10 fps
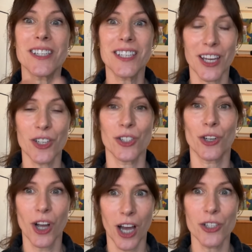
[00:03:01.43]
intentions,
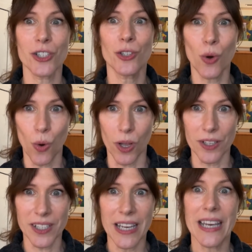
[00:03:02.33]
your conscious goals,